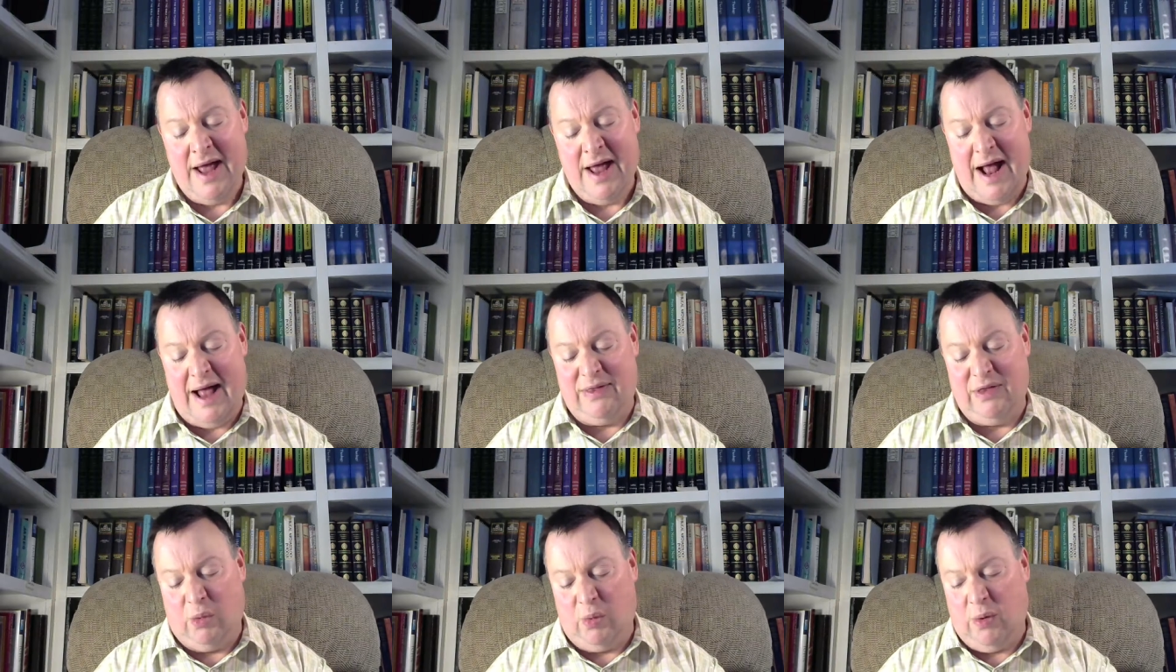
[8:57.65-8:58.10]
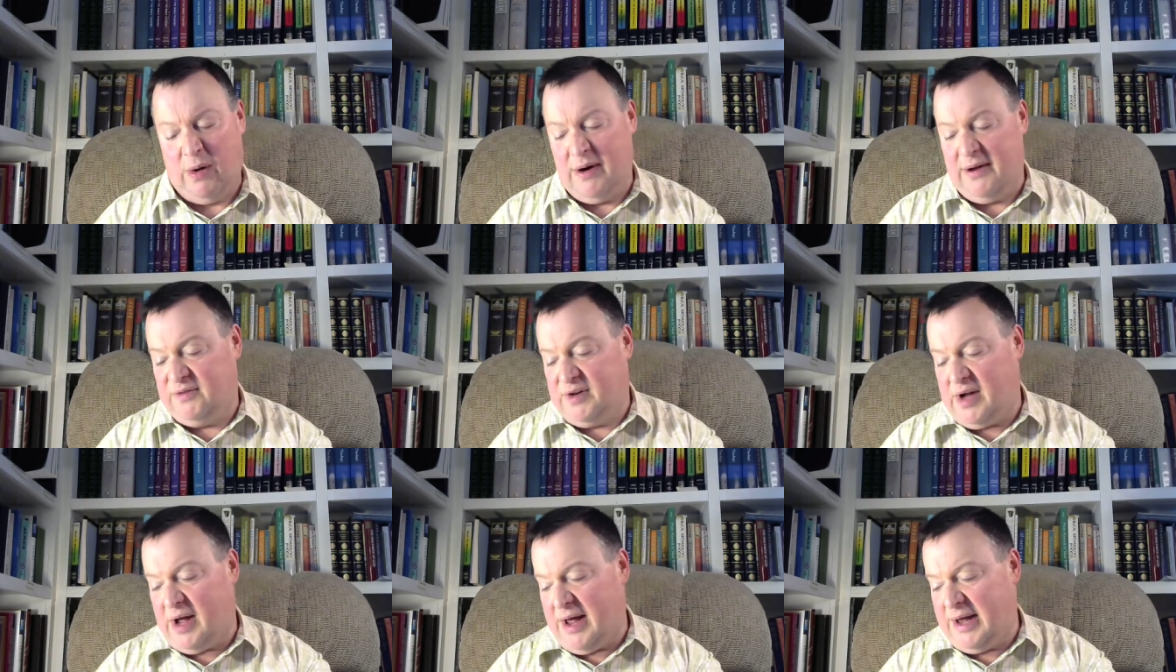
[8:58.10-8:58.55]
and the Word
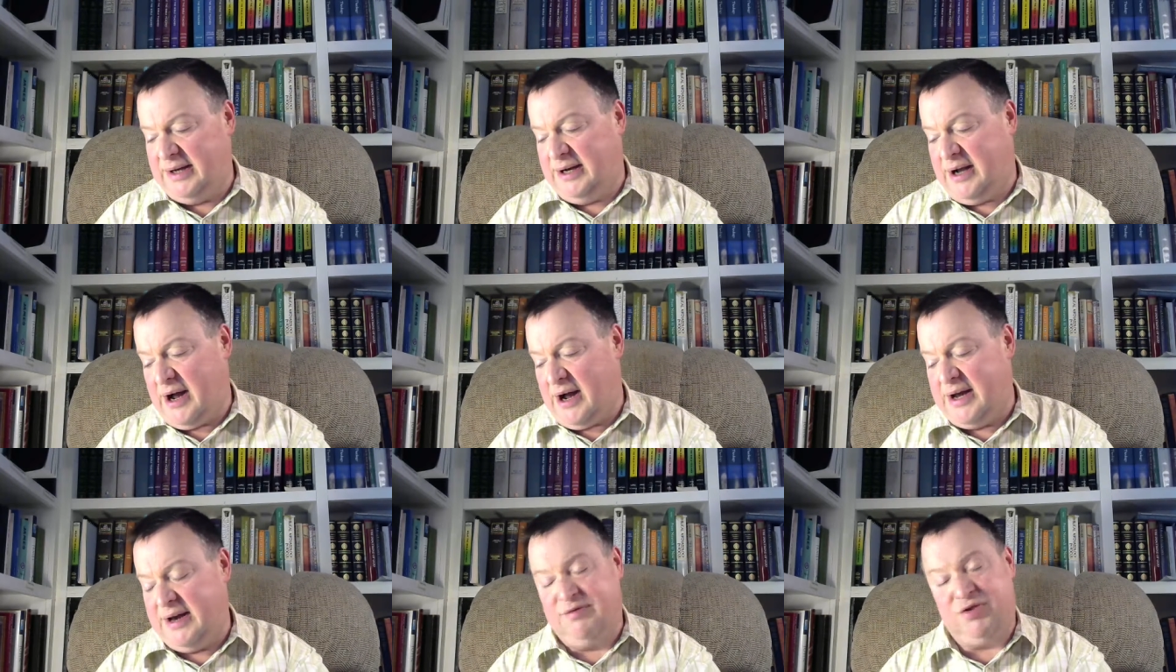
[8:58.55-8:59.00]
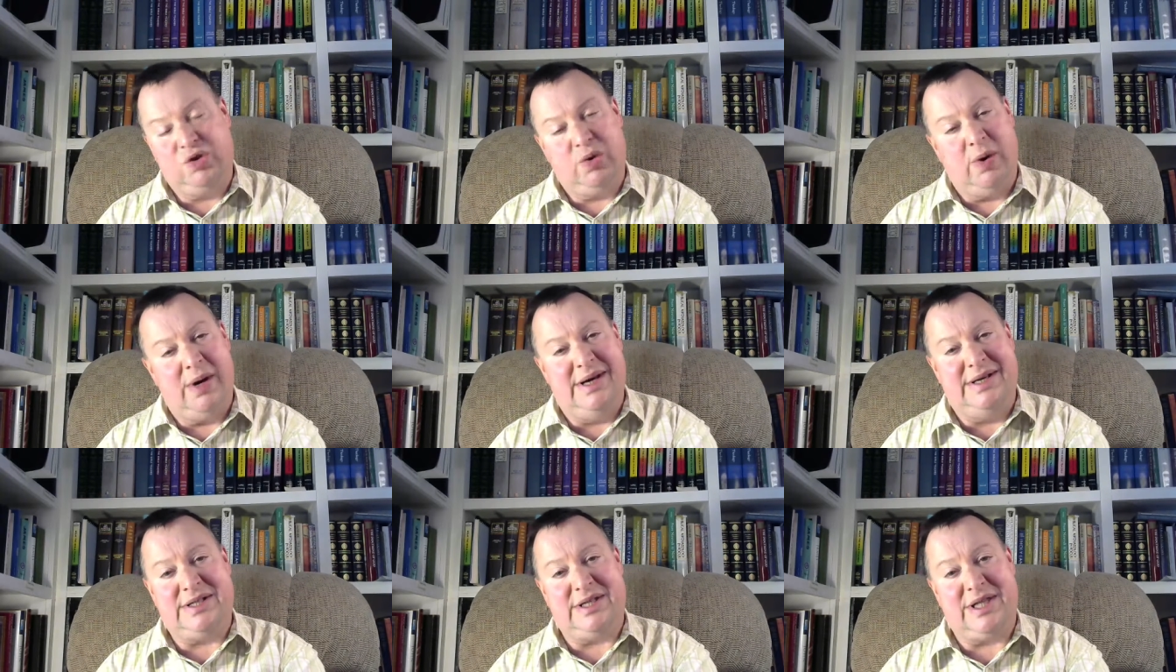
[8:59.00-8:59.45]
of God kind of
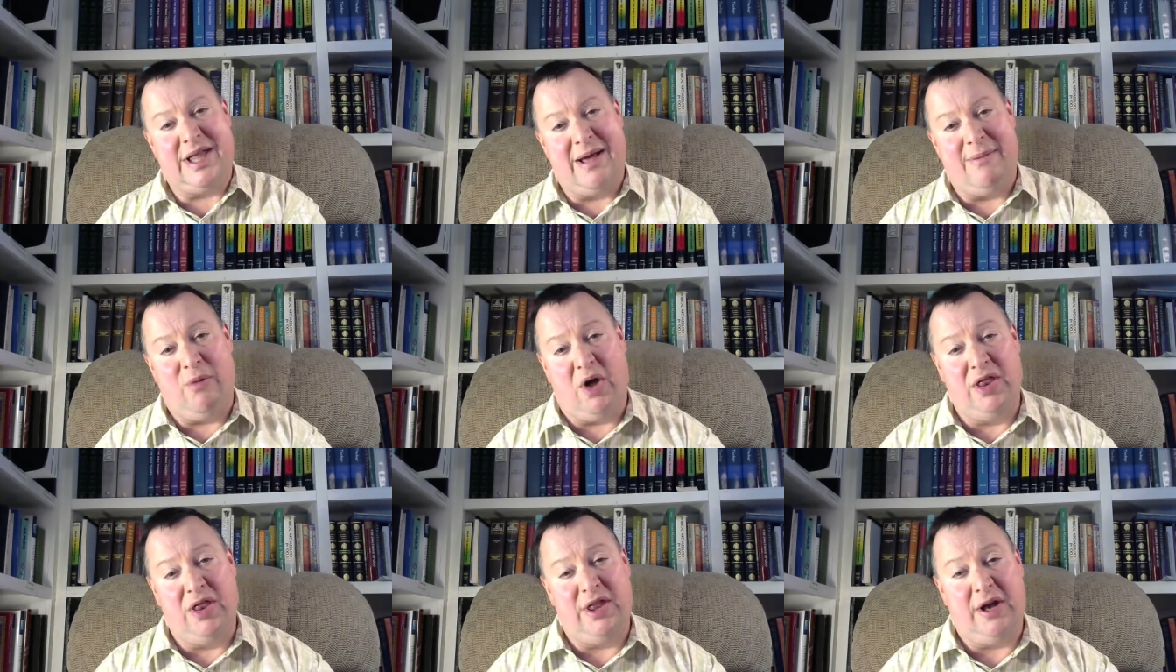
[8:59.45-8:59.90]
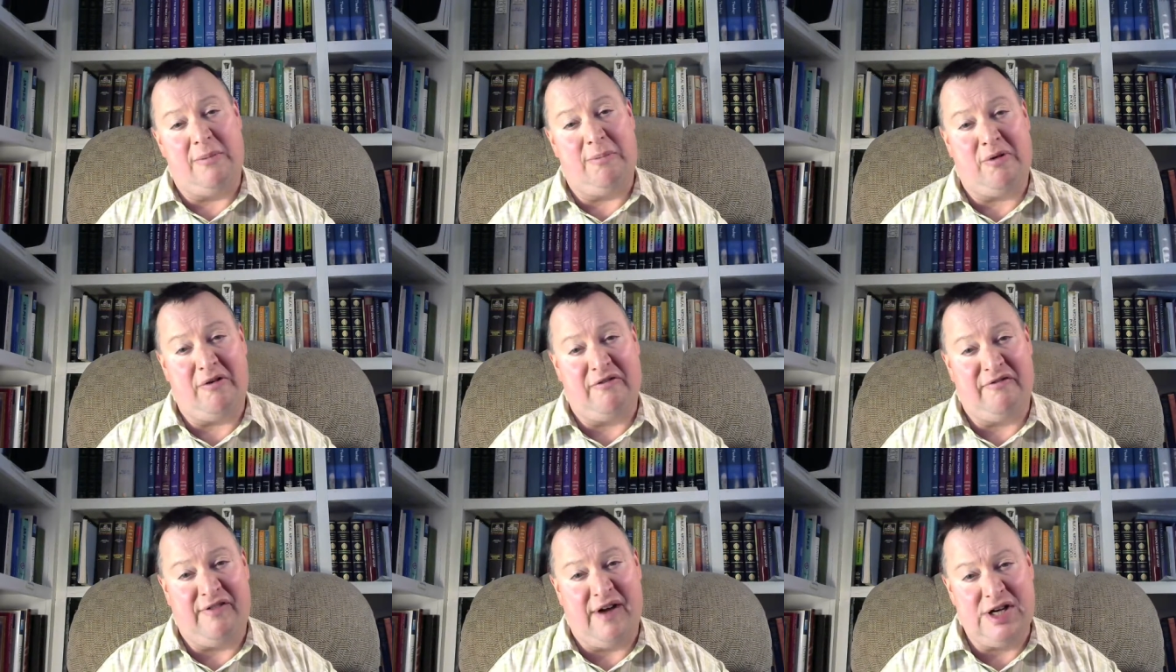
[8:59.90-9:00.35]
treats them on their
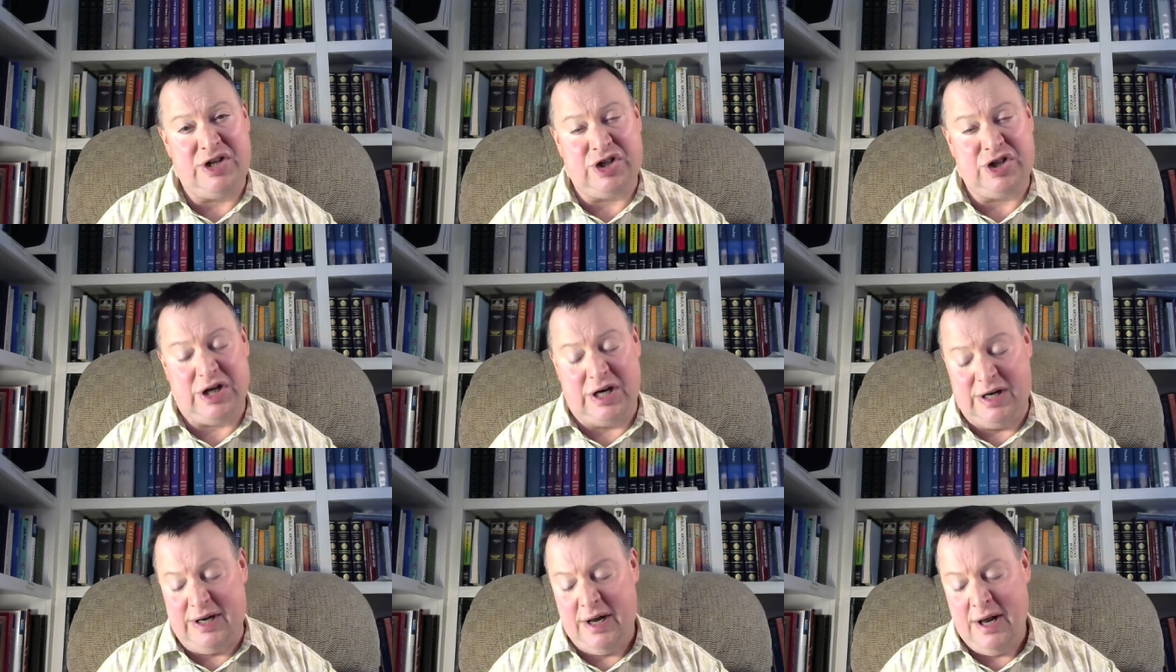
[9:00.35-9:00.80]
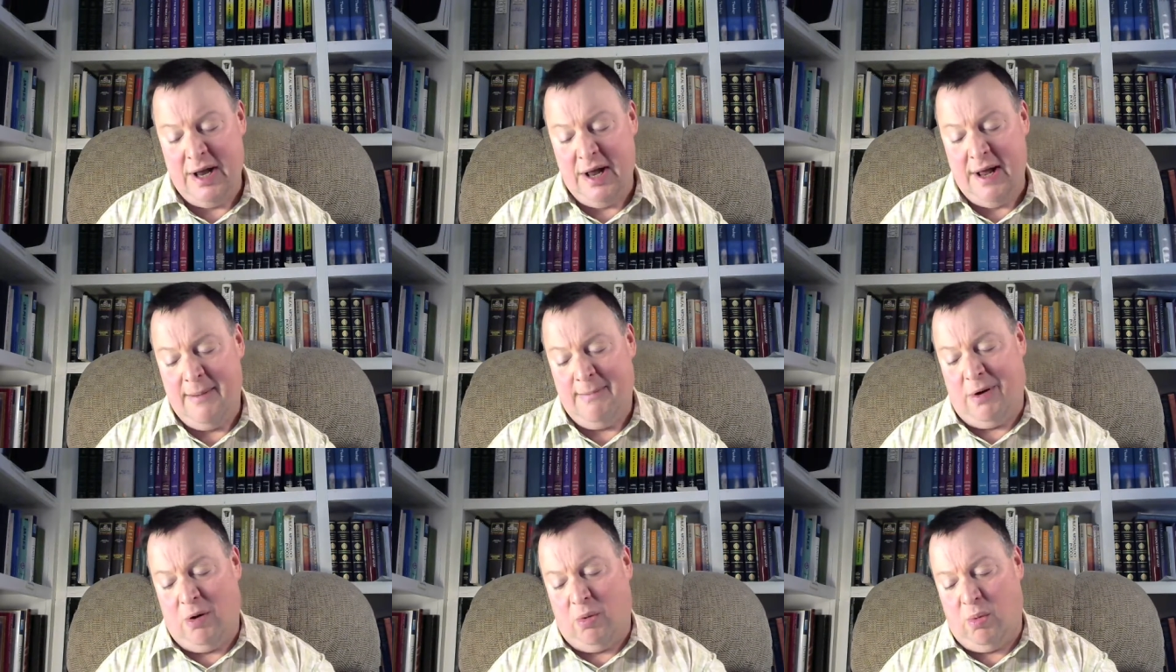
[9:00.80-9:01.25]
profession,
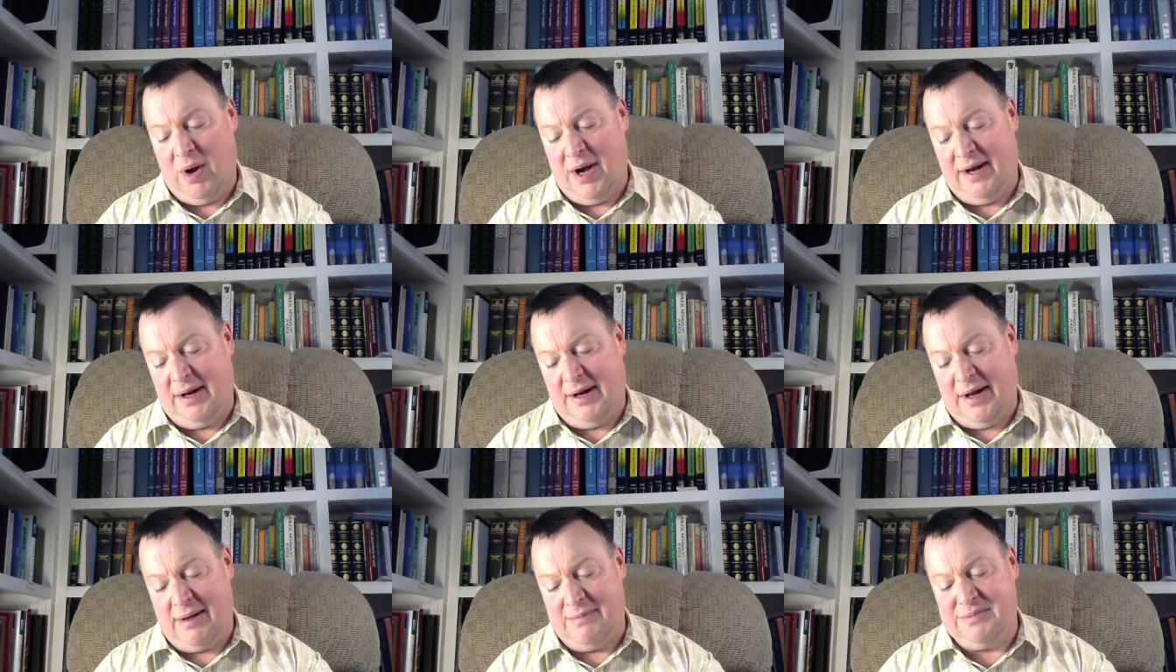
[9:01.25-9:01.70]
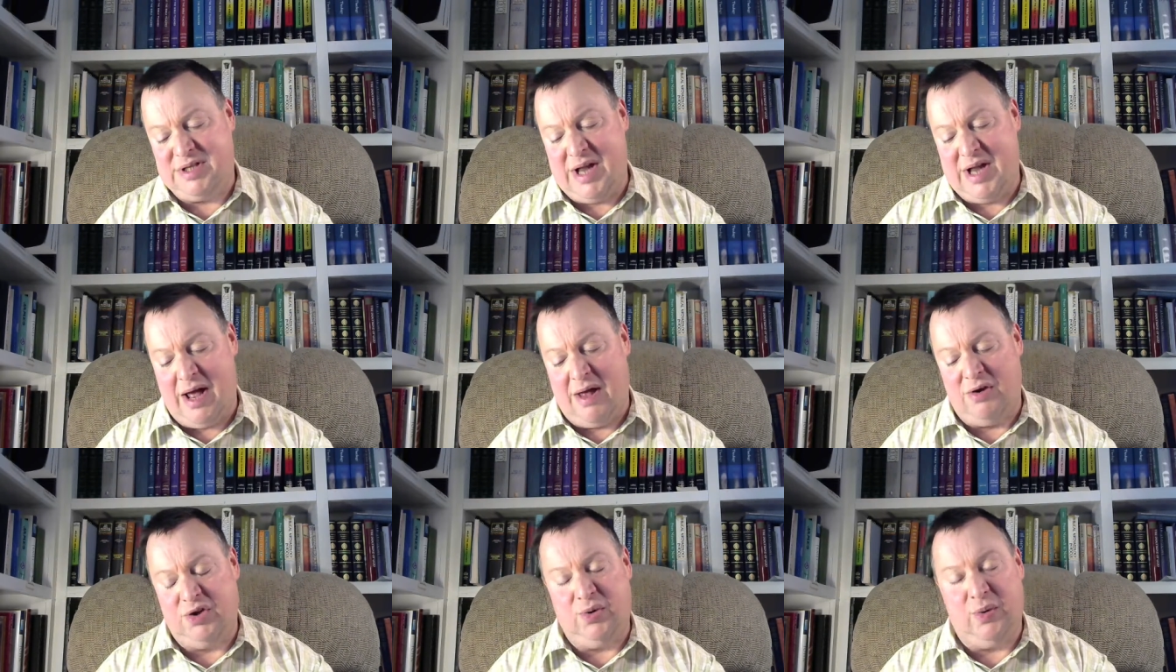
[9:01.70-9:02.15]
but when it comes
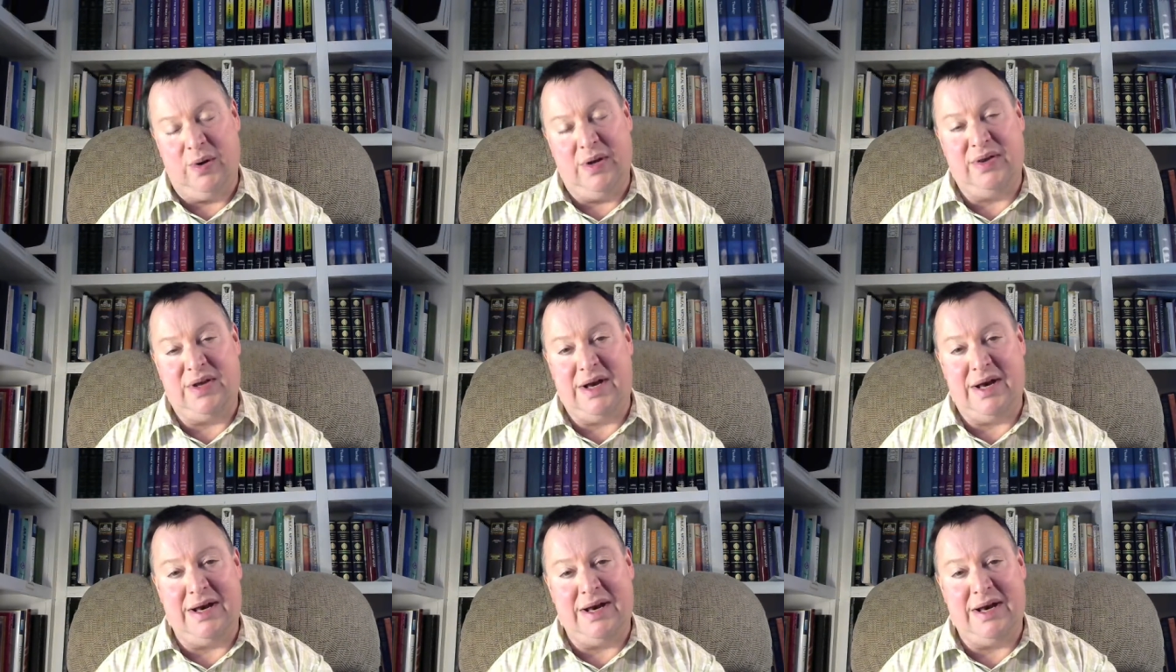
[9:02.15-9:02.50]
down to it, they